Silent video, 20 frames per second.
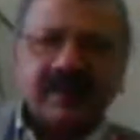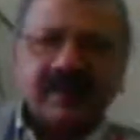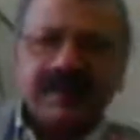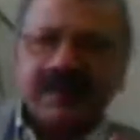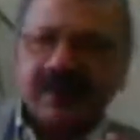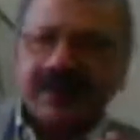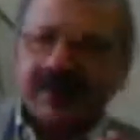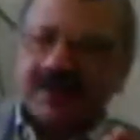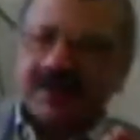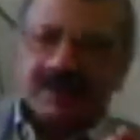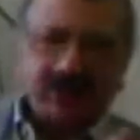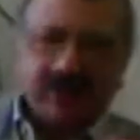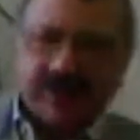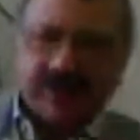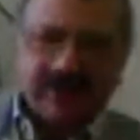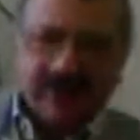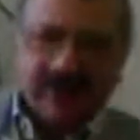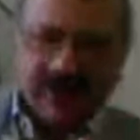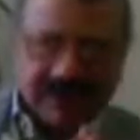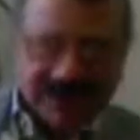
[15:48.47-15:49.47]
So
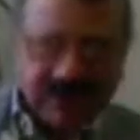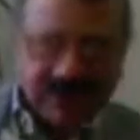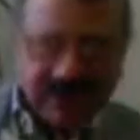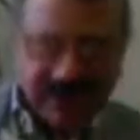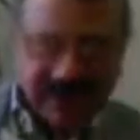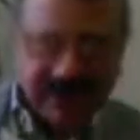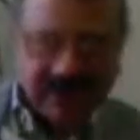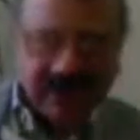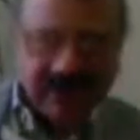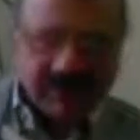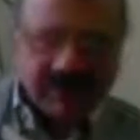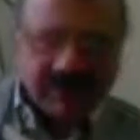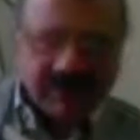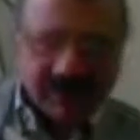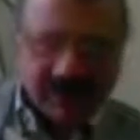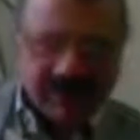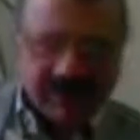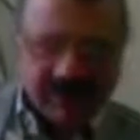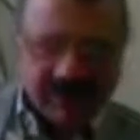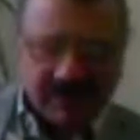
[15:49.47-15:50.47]
it falls into the
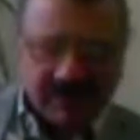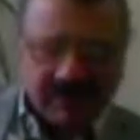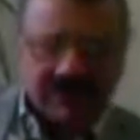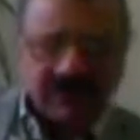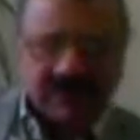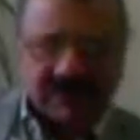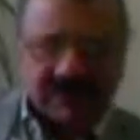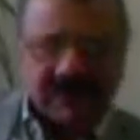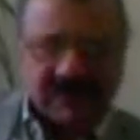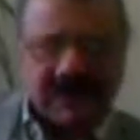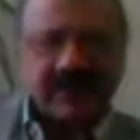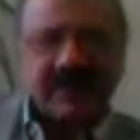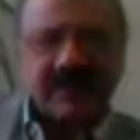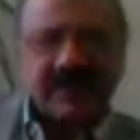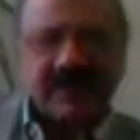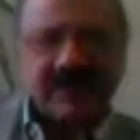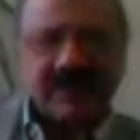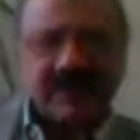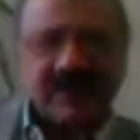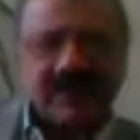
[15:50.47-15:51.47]
category of, the
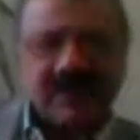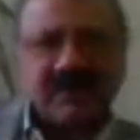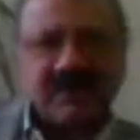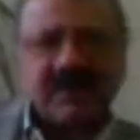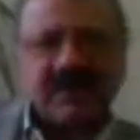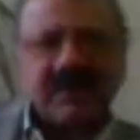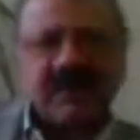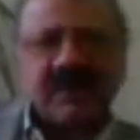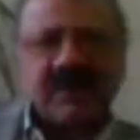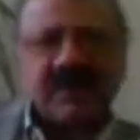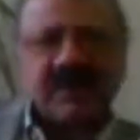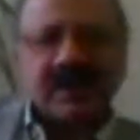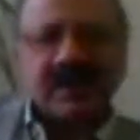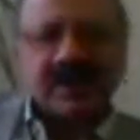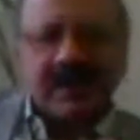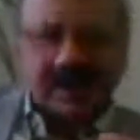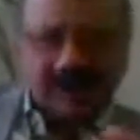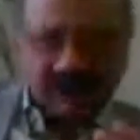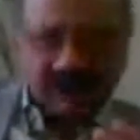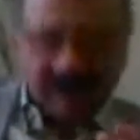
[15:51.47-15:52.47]
secondary patents.
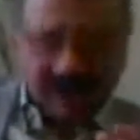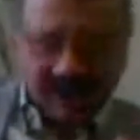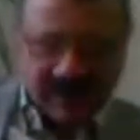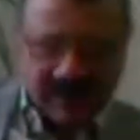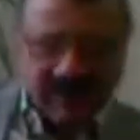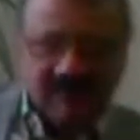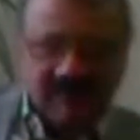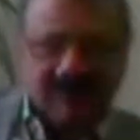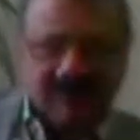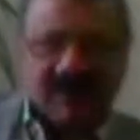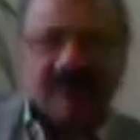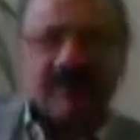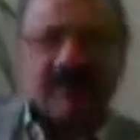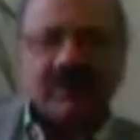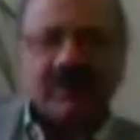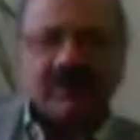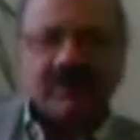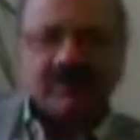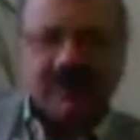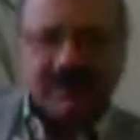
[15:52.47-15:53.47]
And when it came up
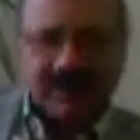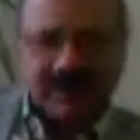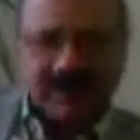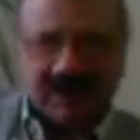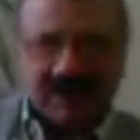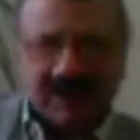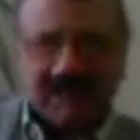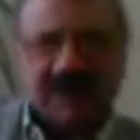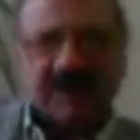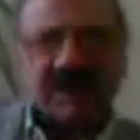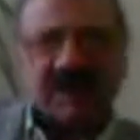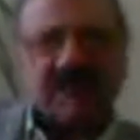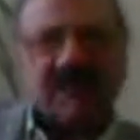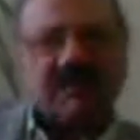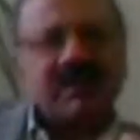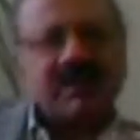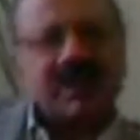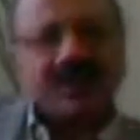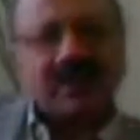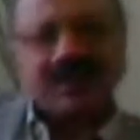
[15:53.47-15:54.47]
for examination,
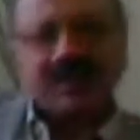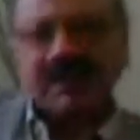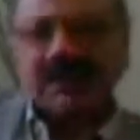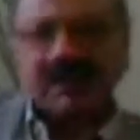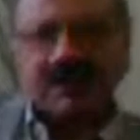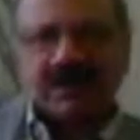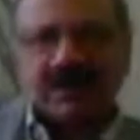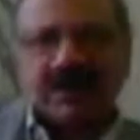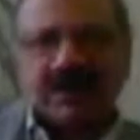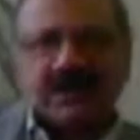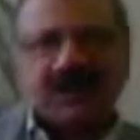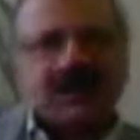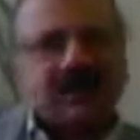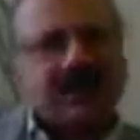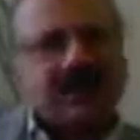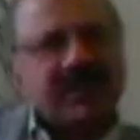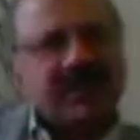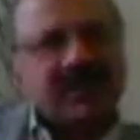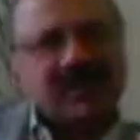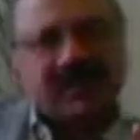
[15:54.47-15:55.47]
ultimately the
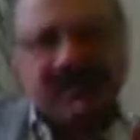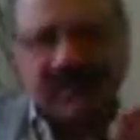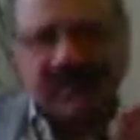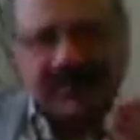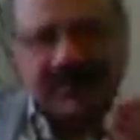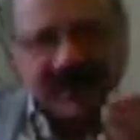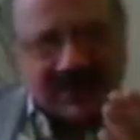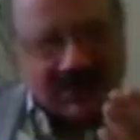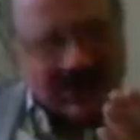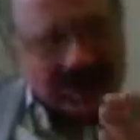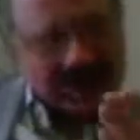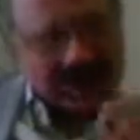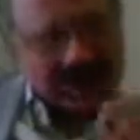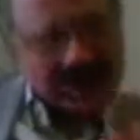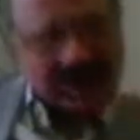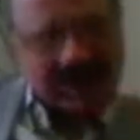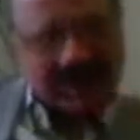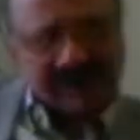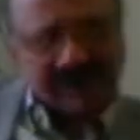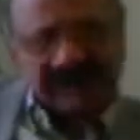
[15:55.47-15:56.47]
patent office
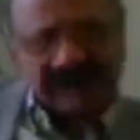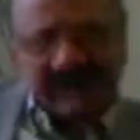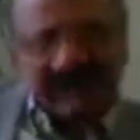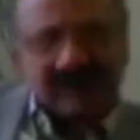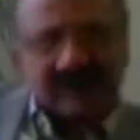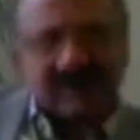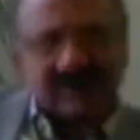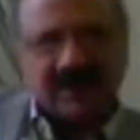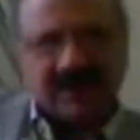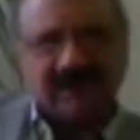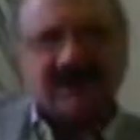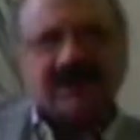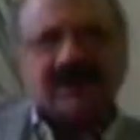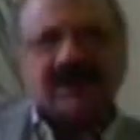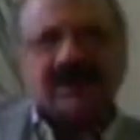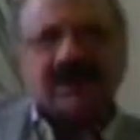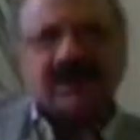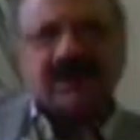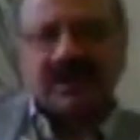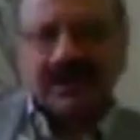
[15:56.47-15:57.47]
rejected it,
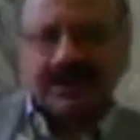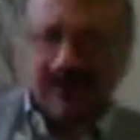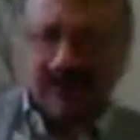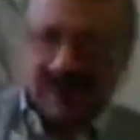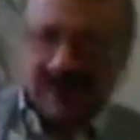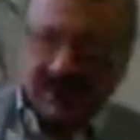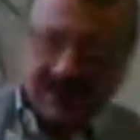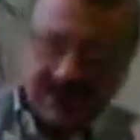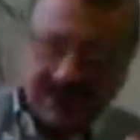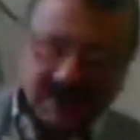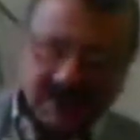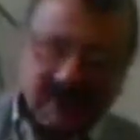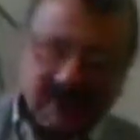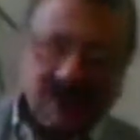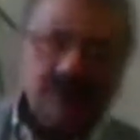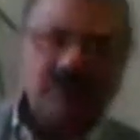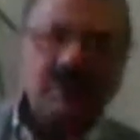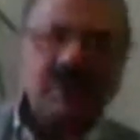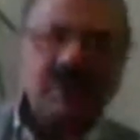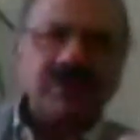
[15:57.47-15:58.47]
and then they have
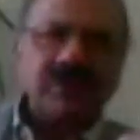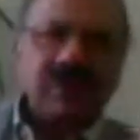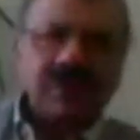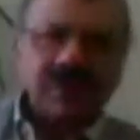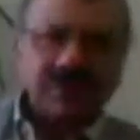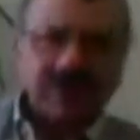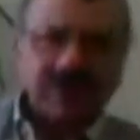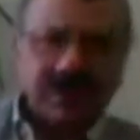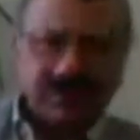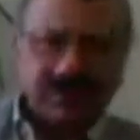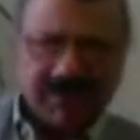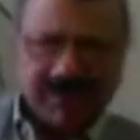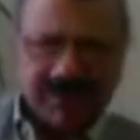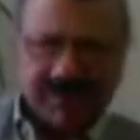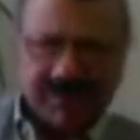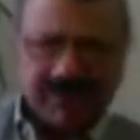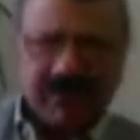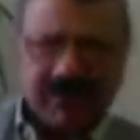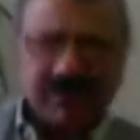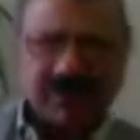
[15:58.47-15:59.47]
gone to the High Court
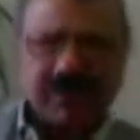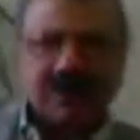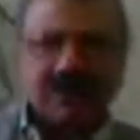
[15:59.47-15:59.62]
appealing it.